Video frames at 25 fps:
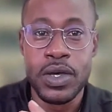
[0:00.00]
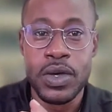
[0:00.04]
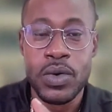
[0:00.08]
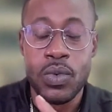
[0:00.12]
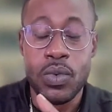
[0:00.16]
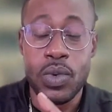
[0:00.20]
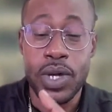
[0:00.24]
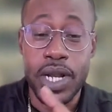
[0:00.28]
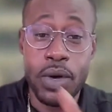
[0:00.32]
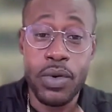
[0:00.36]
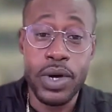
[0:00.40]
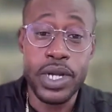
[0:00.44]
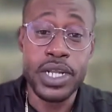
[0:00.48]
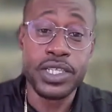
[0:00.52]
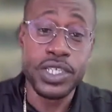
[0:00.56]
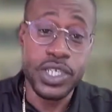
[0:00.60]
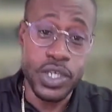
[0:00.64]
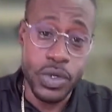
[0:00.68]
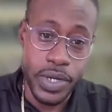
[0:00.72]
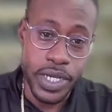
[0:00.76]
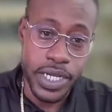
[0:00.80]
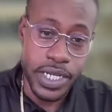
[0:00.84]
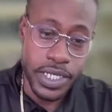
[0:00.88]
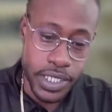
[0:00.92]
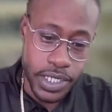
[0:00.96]
What I want to
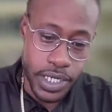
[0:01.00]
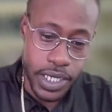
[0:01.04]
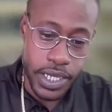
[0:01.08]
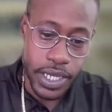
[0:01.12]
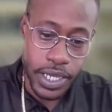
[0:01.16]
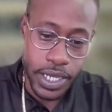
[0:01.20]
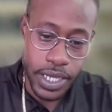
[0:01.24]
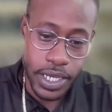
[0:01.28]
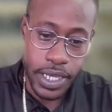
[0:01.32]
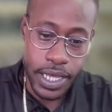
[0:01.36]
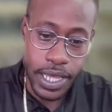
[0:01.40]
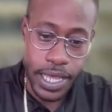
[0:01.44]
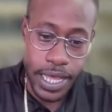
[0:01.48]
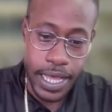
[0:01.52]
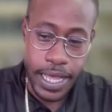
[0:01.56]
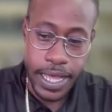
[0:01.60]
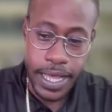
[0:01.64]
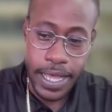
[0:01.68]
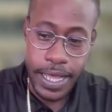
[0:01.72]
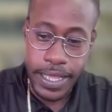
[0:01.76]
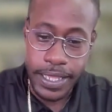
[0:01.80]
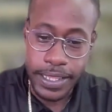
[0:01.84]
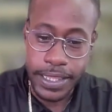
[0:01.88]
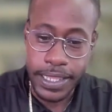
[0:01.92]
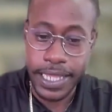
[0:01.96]
do is,
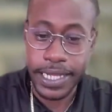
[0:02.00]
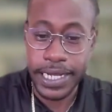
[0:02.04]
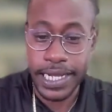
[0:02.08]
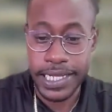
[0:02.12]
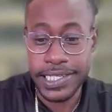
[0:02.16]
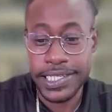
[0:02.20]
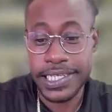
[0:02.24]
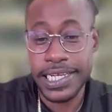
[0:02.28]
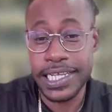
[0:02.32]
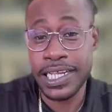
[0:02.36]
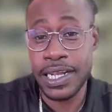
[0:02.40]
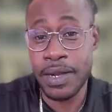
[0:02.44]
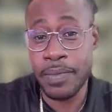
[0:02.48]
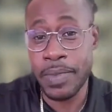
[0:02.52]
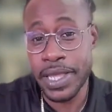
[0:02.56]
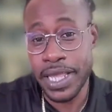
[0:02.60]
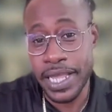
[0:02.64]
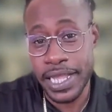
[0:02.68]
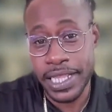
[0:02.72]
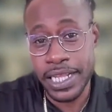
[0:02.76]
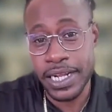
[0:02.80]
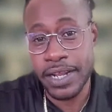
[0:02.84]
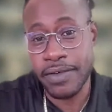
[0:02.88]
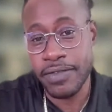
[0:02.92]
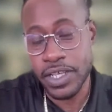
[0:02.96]
like I said in the
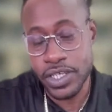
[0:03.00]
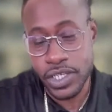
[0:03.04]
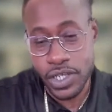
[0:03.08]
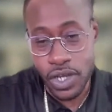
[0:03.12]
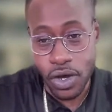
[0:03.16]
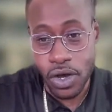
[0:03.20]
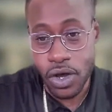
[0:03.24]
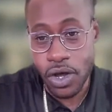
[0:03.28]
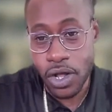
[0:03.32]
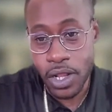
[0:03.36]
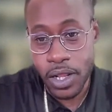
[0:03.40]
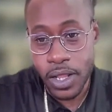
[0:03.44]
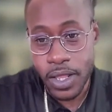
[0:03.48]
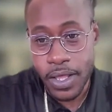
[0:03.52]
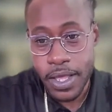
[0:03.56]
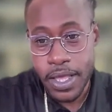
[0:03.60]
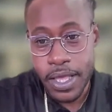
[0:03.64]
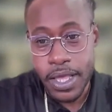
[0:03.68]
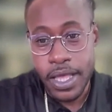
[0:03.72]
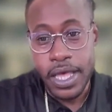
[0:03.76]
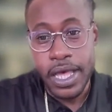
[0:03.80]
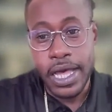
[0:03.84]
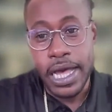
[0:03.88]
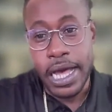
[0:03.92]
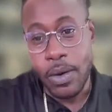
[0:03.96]
beginning of this call,
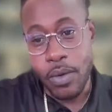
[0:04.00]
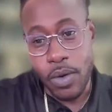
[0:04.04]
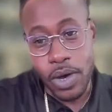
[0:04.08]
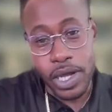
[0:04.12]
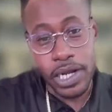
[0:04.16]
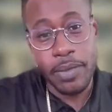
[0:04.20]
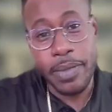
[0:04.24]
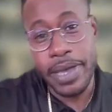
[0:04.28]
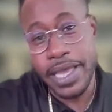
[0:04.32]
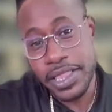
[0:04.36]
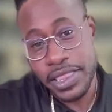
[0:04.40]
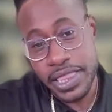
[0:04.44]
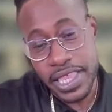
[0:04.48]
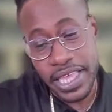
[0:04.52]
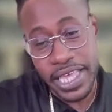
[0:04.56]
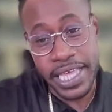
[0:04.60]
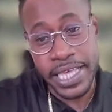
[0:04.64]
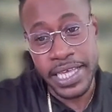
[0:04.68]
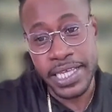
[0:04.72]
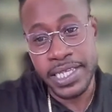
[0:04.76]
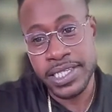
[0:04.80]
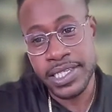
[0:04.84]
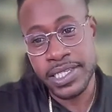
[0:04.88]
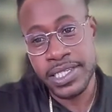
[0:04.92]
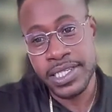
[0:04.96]
I want to make
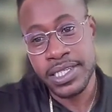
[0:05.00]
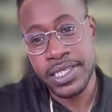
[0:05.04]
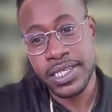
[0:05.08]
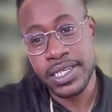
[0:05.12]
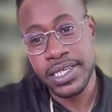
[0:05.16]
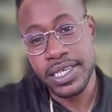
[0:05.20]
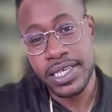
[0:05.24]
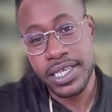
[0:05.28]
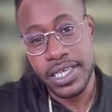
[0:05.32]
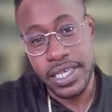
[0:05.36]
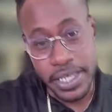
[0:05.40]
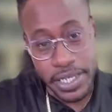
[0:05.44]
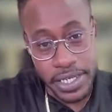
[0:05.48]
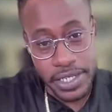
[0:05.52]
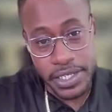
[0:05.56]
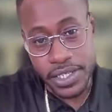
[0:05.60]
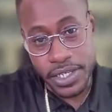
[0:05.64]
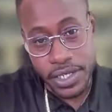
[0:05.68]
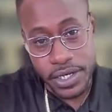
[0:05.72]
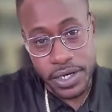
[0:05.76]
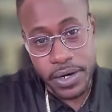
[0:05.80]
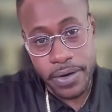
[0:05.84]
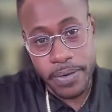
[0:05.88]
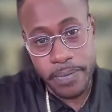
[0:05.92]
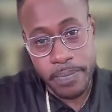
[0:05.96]
things
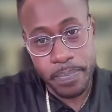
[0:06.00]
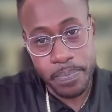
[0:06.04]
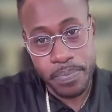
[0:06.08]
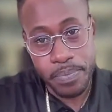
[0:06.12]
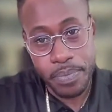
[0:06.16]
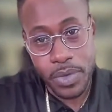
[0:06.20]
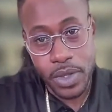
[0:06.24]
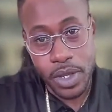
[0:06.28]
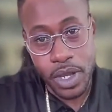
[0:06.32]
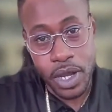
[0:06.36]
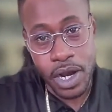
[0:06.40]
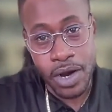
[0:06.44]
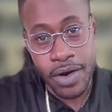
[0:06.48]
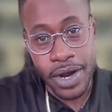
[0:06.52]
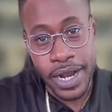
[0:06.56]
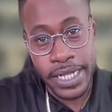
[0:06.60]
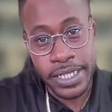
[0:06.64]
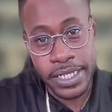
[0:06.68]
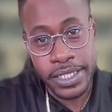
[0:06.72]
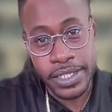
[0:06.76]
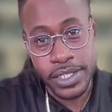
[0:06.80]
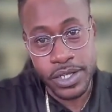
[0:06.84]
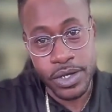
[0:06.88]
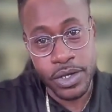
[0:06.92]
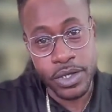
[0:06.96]
easier. All
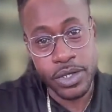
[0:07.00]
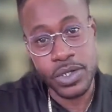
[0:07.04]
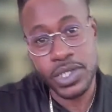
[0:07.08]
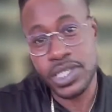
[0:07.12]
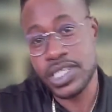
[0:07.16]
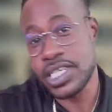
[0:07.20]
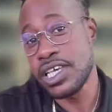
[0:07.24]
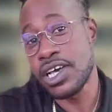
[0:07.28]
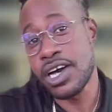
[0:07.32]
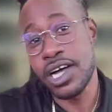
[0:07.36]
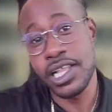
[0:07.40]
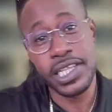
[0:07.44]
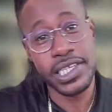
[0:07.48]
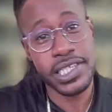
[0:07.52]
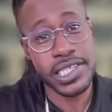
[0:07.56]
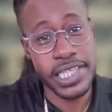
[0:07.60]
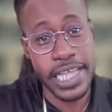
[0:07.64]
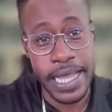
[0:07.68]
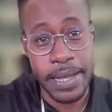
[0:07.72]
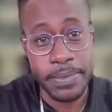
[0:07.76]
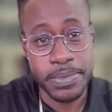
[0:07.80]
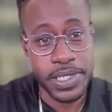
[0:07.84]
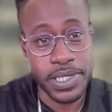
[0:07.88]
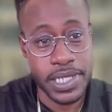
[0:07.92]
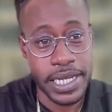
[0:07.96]
right, so you see all the
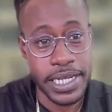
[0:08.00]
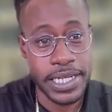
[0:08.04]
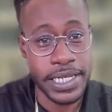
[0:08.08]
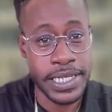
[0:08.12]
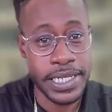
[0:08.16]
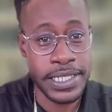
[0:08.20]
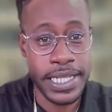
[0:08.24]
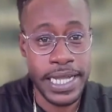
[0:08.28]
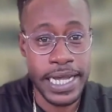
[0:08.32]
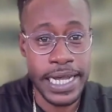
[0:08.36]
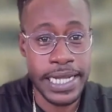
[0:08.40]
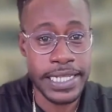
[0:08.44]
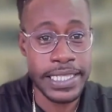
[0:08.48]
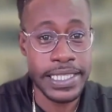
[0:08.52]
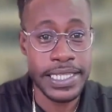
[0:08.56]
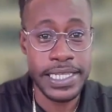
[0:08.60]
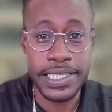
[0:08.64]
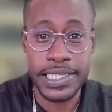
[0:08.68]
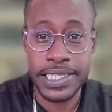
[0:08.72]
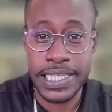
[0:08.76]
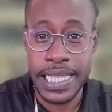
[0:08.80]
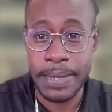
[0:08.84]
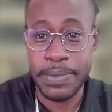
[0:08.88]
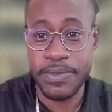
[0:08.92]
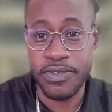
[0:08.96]
steps. I didn't hide any
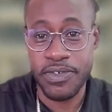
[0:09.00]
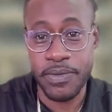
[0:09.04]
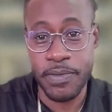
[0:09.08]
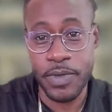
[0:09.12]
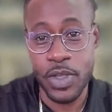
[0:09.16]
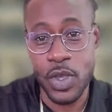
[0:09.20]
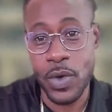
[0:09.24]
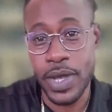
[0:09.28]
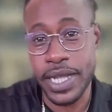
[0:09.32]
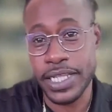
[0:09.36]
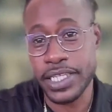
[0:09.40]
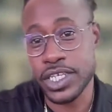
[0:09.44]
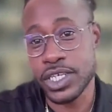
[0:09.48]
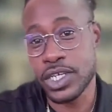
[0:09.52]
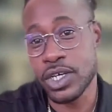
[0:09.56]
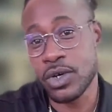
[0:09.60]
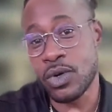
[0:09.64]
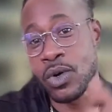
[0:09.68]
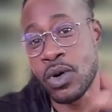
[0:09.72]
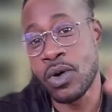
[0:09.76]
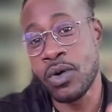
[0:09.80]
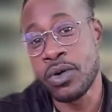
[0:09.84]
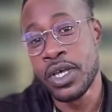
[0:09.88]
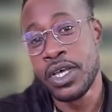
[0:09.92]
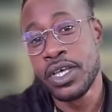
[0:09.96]
steps for me. You have to
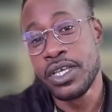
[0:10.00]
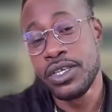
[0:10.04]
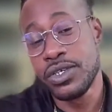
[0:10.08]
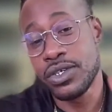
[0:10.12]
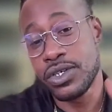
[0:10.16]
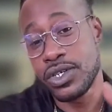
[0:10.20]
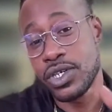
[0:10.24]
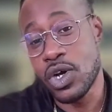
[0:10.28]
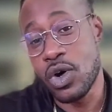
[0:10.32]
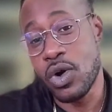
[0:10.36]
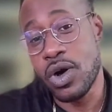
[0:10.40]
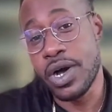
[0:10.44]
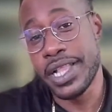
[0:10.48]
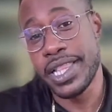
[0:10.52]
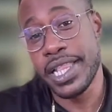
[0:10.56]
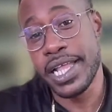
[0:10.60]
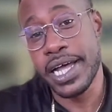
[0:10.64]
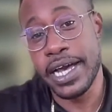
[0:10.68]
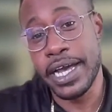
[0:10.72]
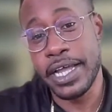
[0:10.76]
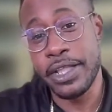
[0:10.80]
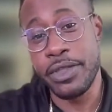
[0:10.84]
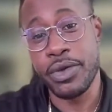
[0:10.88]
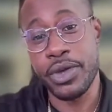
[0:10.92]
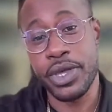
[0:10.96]
go, you can go
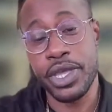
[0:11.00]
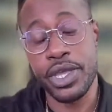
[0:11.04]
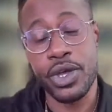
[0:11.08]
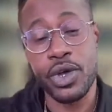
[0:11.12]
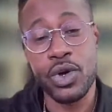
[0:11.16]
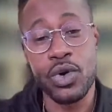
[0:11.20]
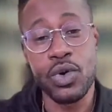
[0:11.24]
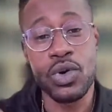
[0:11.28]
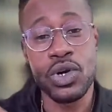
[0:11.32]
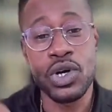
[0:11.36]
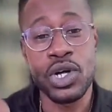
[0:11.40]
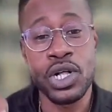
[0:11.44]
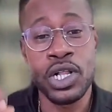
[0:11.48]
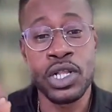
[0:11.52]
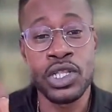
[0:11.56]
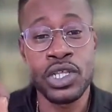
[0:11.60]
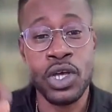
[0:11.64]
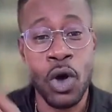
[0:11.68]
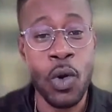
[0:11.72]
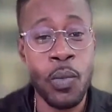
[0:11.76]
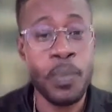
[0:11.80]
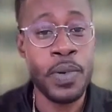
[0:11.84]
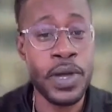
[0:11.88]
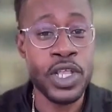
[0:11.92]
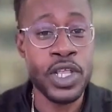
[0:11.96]
online, you can Google
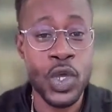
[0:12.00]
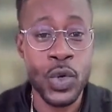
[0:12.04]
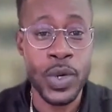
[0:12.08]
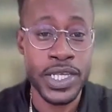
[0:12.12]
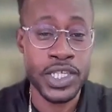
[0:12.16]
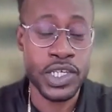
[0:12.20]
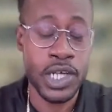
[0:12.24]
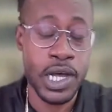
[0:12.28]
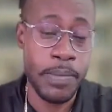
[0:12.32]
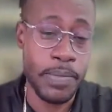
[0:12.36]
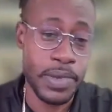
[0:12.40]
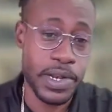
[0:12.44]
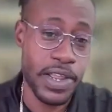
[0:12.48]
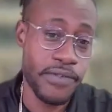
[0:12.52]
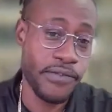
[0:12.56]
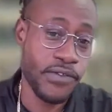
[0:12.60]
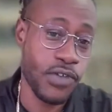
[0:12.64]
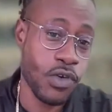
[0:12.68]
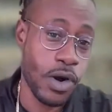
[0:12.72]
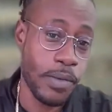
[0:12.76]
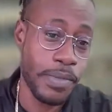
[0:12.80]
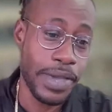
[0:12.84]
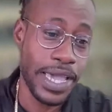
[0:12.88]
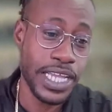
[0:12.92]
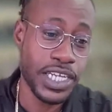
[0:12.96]
open U.S. company
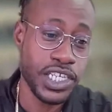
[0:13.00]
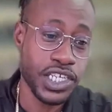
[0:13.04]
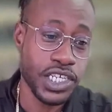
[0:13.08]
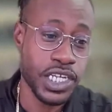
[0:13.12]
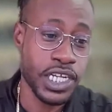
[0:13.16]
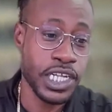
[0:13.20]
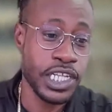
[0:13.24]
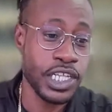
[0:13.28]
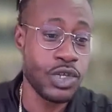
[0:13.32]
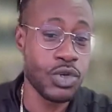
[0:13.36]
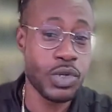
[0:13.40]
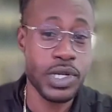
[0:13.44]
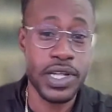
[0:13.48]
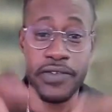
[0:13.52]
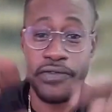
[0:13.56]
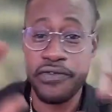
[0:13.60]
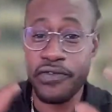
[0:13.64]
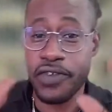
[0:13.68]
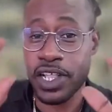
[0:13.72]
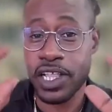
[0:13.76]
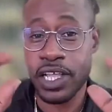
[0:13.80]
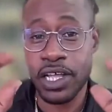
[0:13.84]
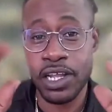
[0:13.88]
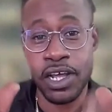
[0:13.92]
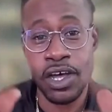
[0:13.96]
formation, you can
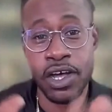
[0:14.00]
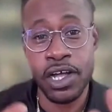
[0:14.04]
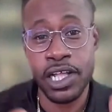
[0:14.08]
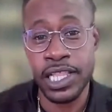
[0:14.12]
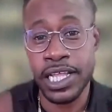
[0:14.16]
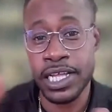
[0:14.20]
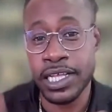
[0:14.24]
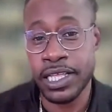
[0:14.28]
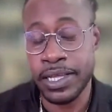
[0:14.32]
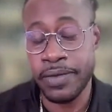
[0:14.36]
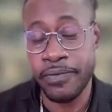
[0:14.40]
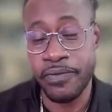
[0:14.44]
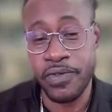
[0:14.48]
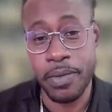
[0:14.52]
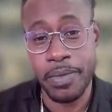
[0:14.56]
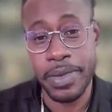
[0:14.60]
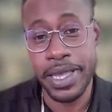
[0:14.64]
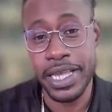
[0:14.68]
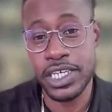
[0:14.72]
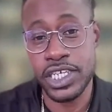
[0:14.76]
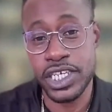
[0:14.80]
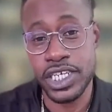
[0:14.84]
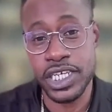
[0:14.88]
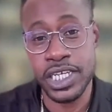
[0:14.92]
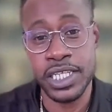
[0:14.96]
fill out all that
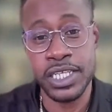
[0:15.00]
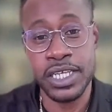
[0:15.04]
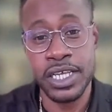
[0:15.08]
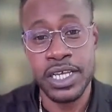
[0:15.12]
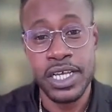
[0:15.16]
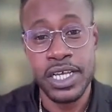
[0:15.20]
information,